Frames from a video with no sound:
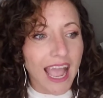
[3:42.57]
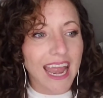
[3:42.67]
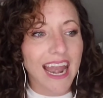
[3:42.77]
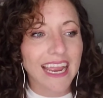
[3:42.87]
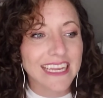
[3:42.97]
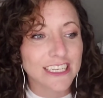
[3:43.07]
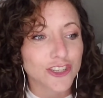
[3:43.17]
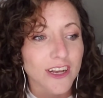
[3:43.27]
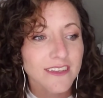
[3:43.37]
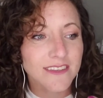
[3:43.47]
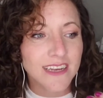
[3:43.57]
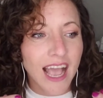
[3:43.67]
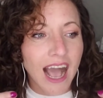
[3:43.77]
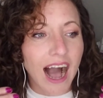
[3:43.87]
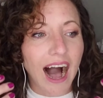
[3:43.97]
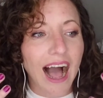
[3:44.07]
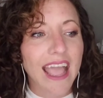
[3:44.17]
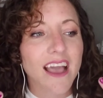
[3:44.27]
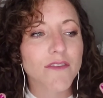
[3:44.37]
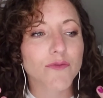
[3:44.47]
And
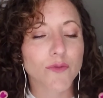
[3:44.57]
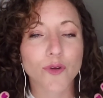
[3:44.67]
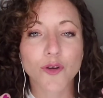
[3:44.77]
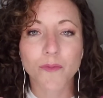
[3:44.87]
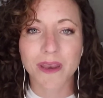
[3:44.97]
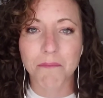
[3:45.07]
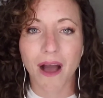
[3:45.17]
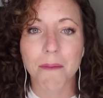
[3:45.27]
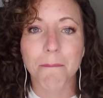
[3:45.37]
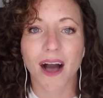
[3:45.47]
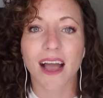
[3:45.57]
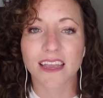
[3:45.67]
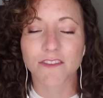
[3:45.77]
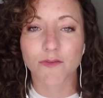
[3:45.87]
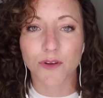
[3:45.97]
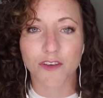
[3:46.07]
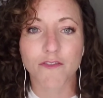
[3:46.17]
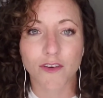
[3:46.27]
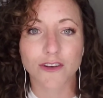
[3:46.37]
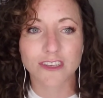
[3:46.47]
I have room in my mind for the
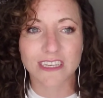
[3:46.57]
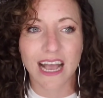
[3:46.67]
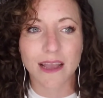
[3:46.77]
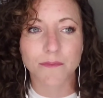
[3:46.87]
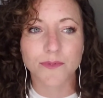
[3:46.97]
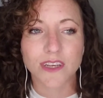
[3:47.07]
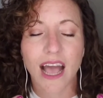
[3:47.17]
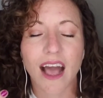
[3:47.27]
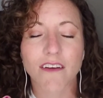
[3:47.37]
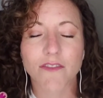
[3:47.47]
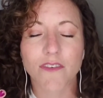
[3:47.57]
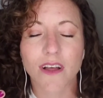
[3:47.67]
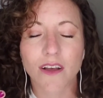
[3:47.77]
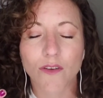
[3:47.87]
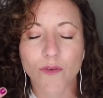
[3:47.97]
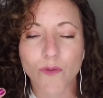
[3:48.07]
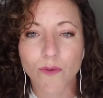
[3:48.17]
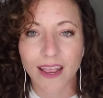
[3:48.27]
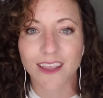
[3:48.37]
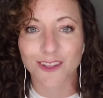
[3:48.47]
first time to have
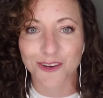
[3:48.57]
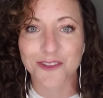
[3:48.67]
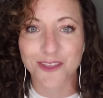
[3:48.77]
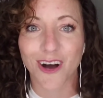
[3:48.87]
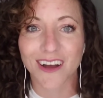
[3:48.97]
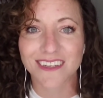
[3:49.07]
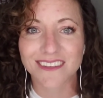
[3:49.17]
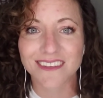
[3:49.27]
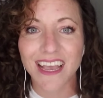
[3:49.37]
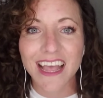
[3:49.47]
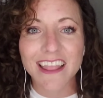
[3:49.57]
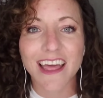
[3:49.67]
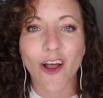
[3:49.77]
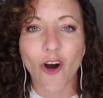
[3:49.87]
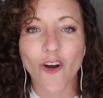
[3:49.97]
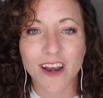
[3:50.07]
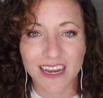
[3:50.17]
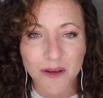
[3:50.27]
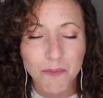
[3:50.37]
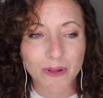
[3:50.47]
regular thoughts that
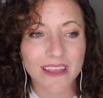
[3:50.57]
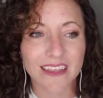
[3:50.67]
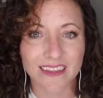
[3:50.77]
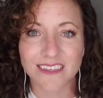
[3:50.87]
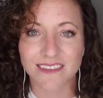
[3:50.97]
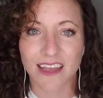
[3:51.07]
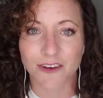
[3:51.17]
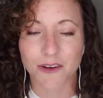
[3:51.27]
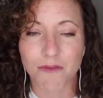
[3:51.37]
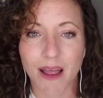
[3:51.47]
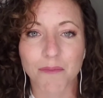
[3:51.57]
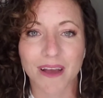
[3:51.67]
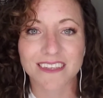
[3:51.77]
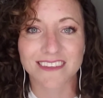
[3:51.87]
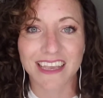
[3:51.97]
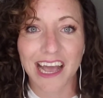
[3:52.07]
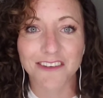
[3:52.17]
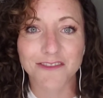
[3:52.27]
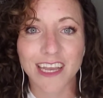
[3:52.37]
aren't completely centered around my CF.